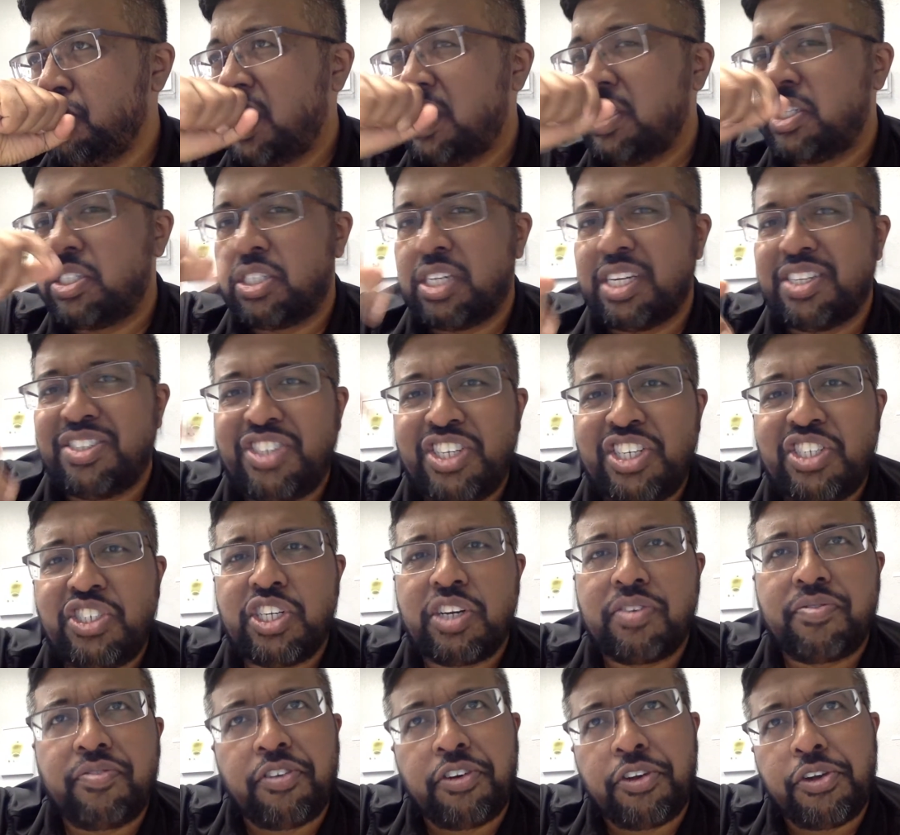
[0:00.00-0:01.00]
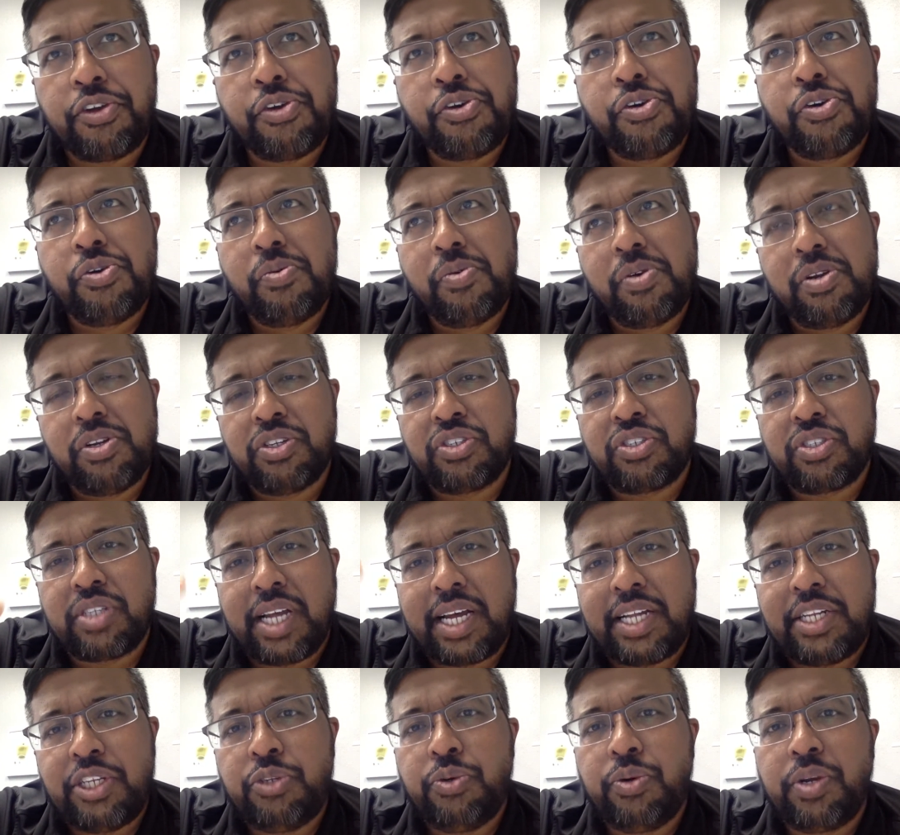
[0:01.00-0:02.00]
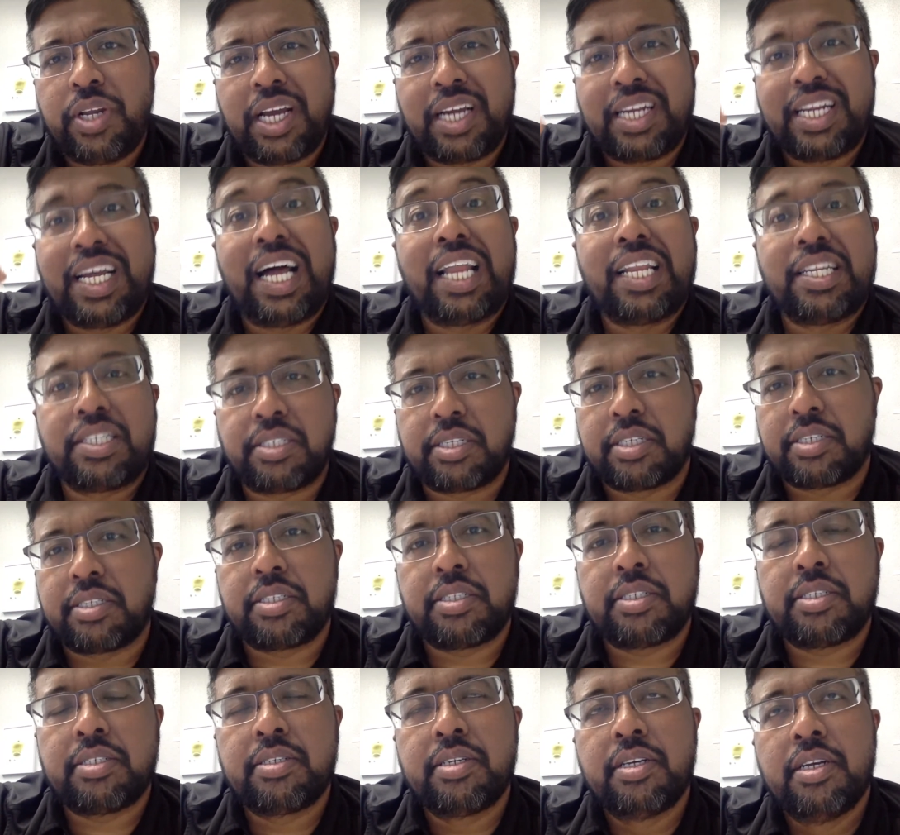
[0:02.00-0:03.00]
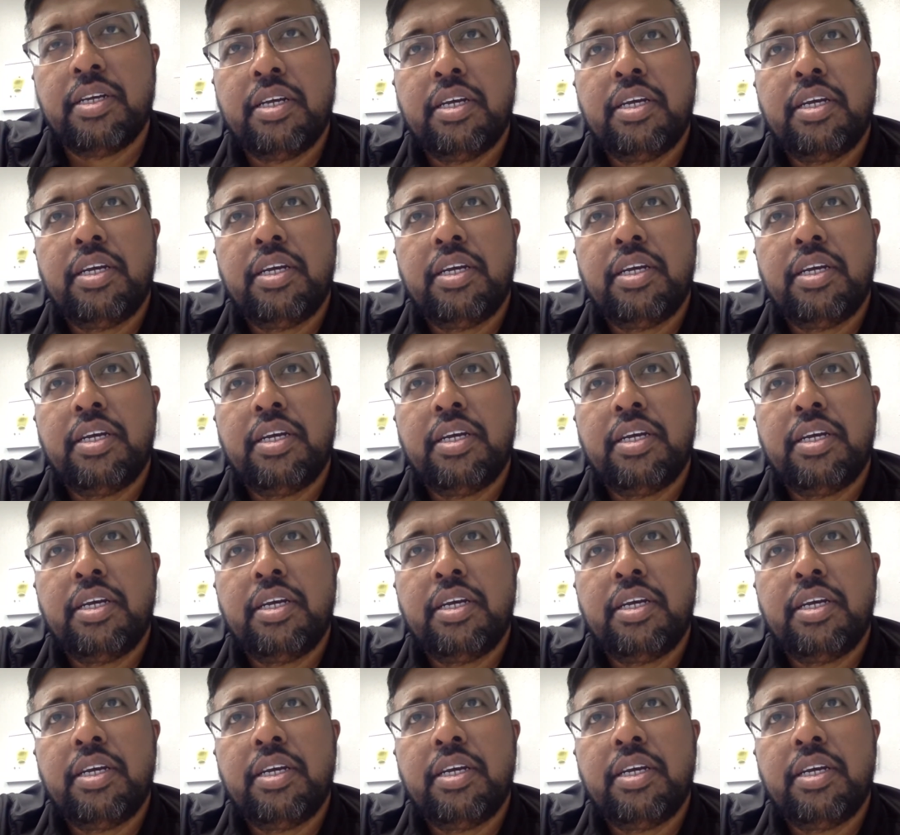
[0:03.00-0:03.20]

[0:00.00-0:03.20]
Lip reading: strategic for you when you start doing analysis.